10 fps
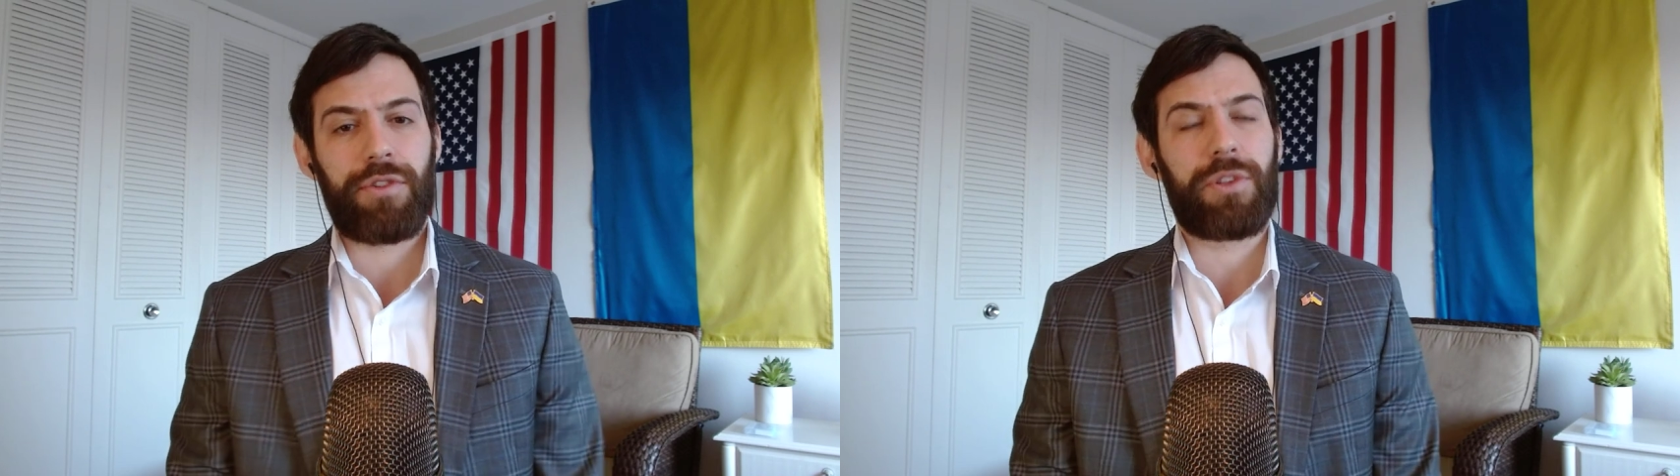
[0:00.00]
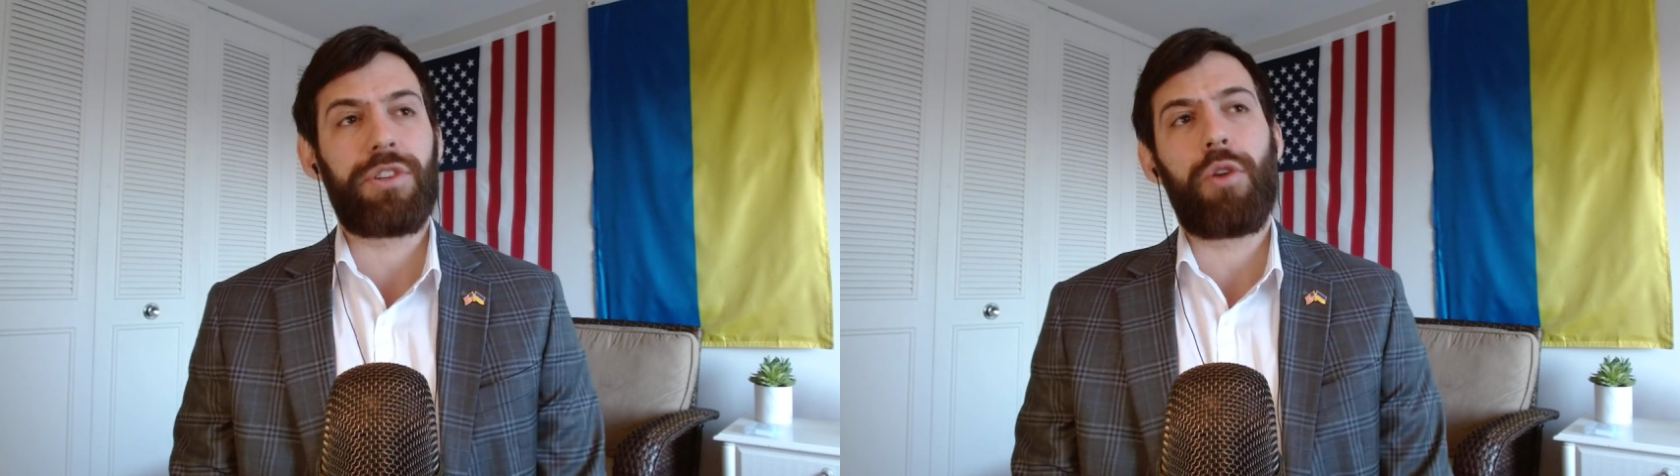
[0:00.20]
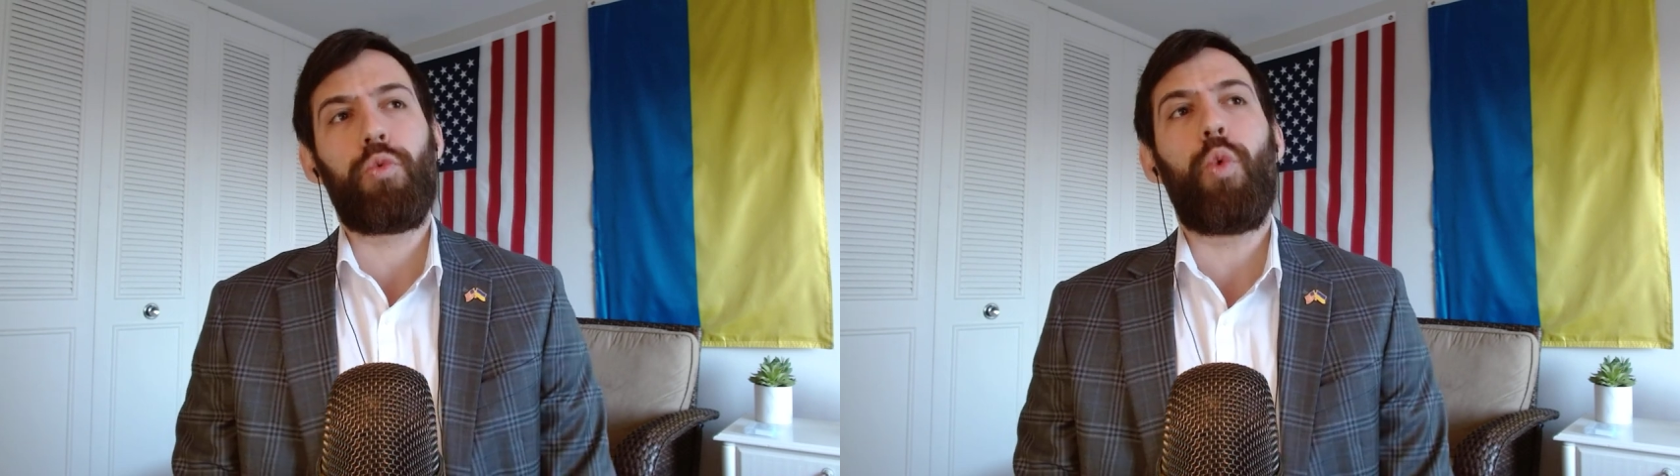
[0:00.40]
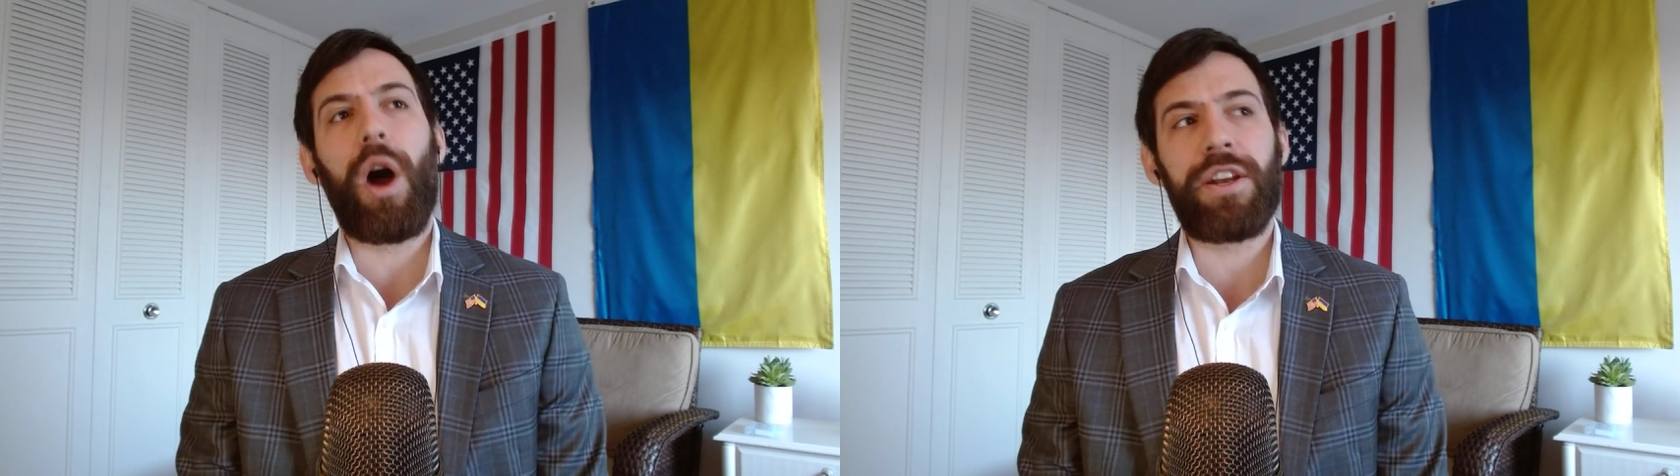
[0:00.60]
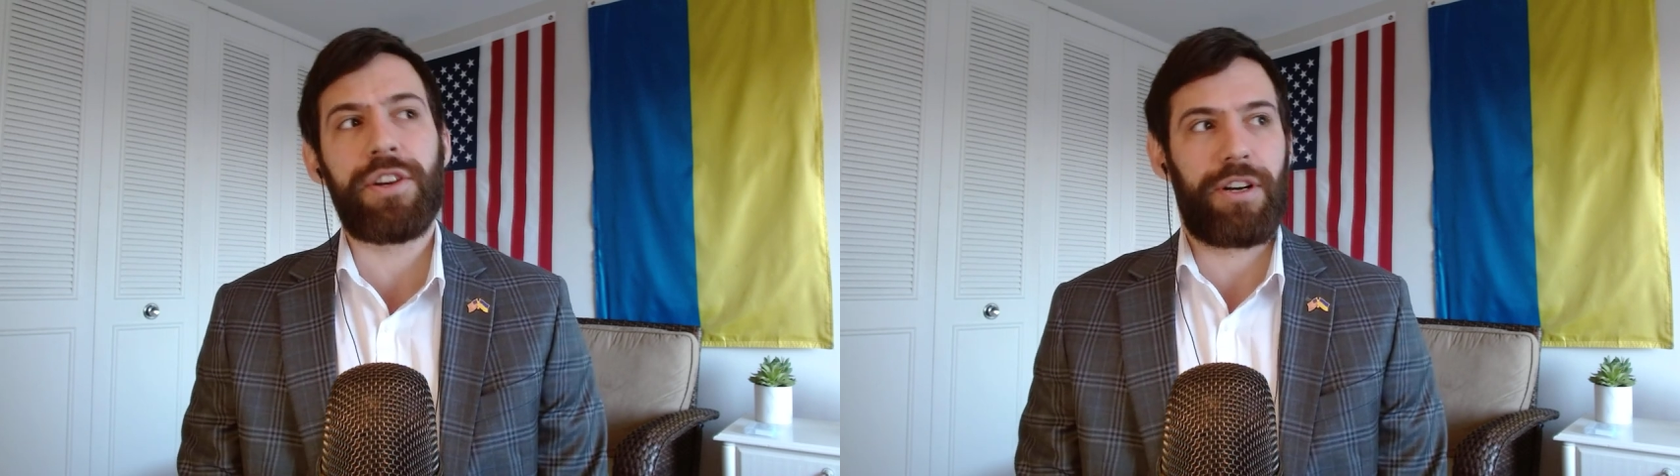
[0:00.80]
So it's no
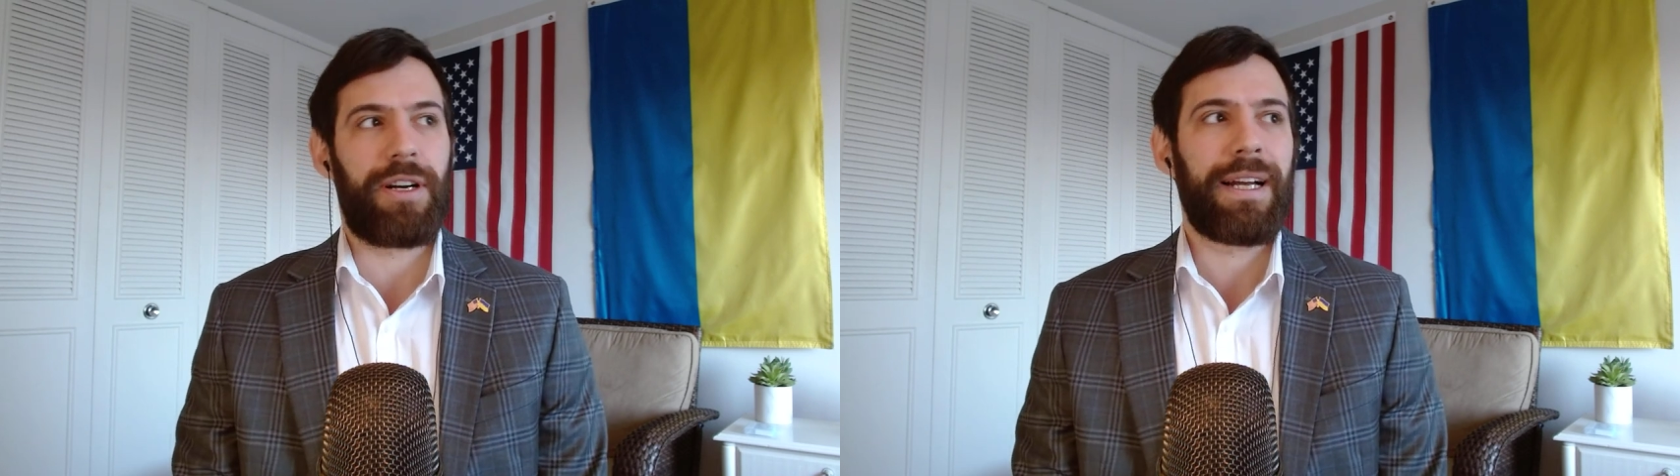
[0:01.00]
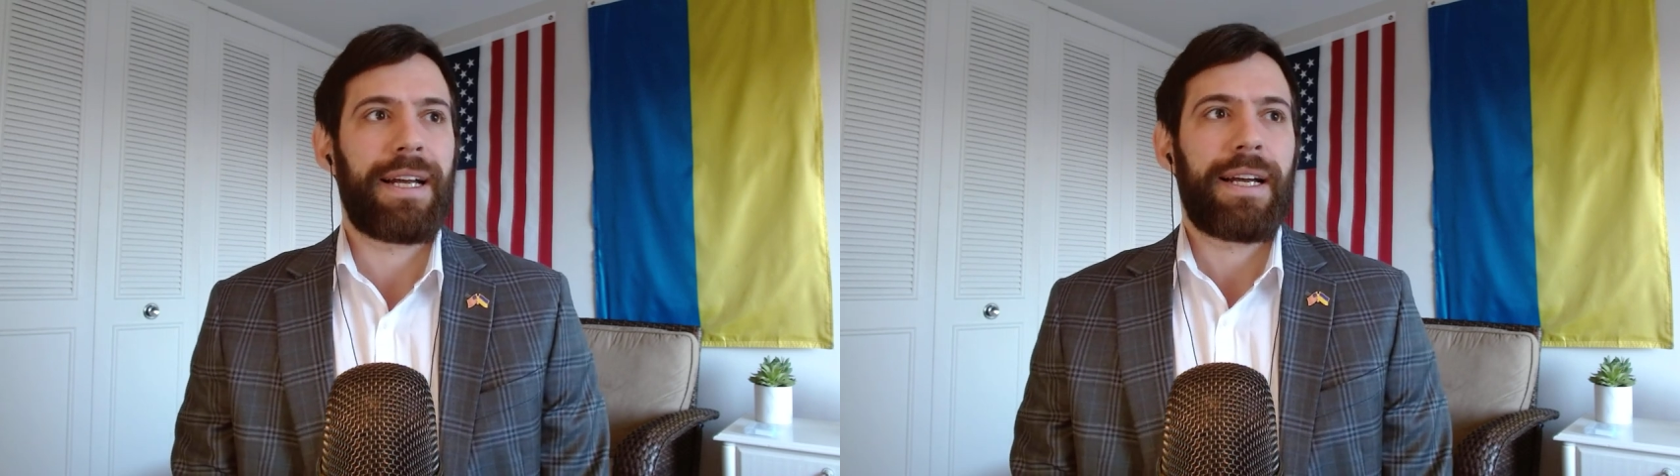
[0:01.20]
wonder